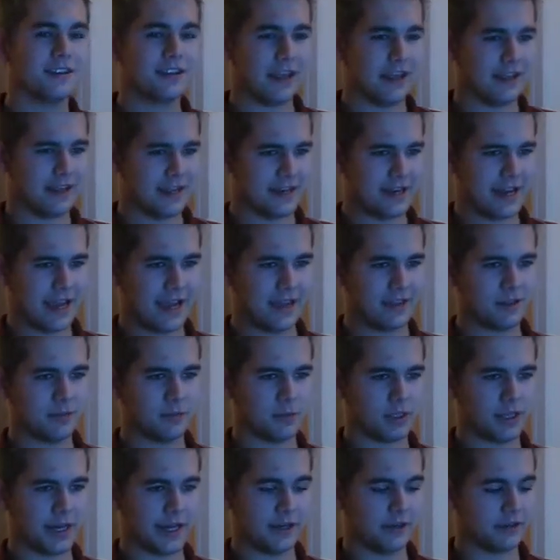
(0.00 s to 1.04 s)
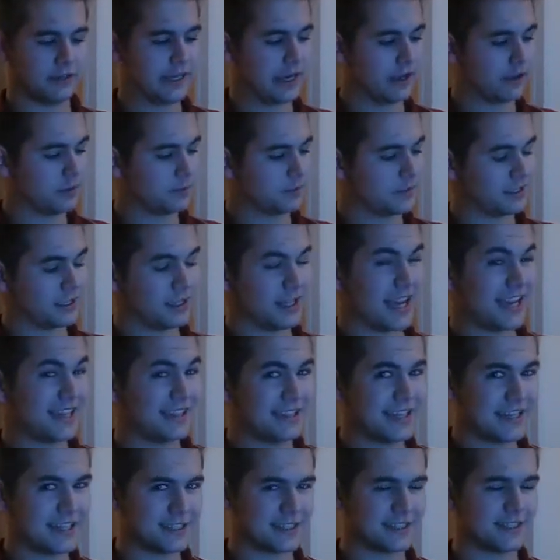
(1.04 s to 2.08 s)
and then hand them a lighter. Tell them to light
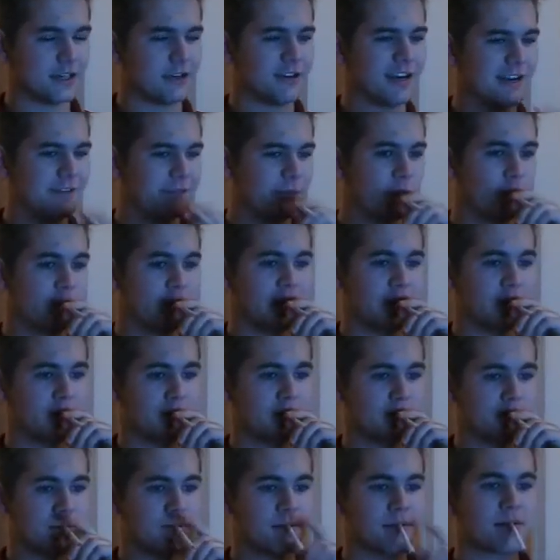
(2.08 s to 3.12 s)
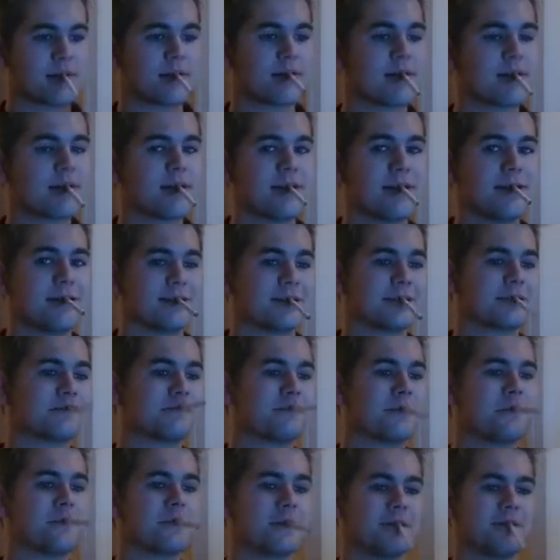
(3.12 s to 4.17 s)
that cigarette for you and then
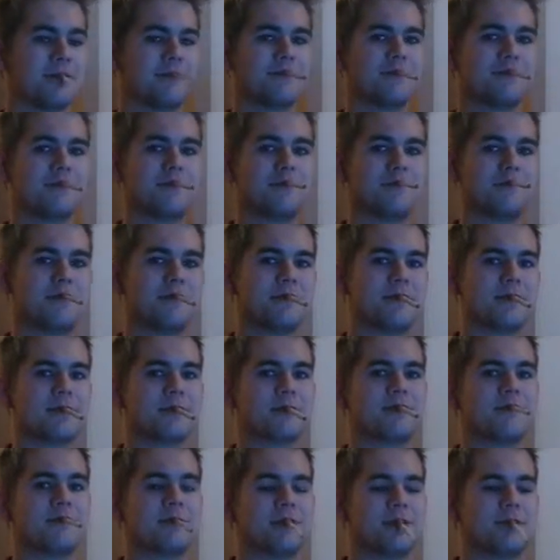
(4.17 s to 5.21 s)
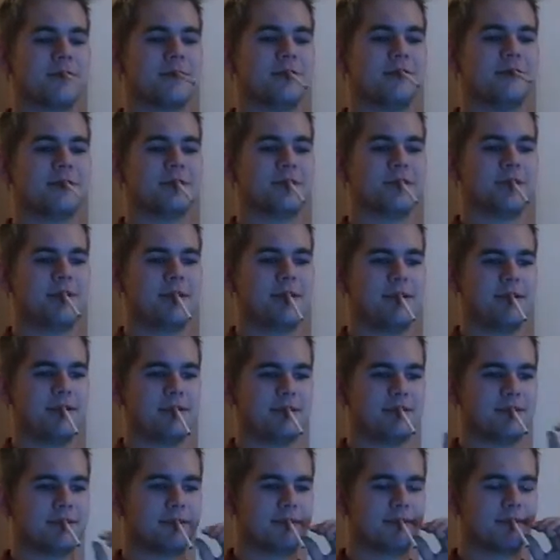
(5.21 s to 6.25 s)
smoke it without using your
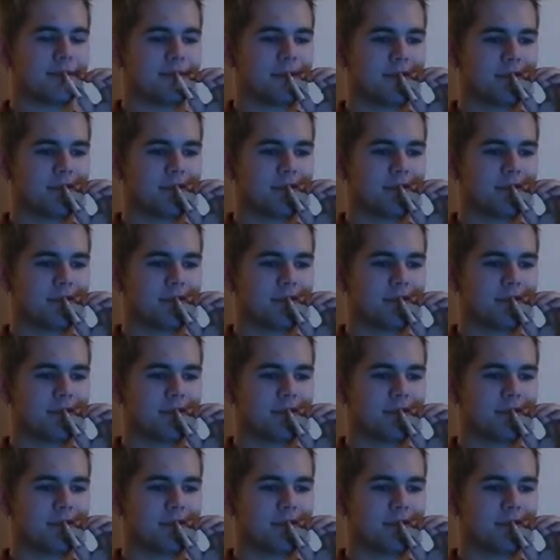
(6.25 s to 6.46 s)
hands.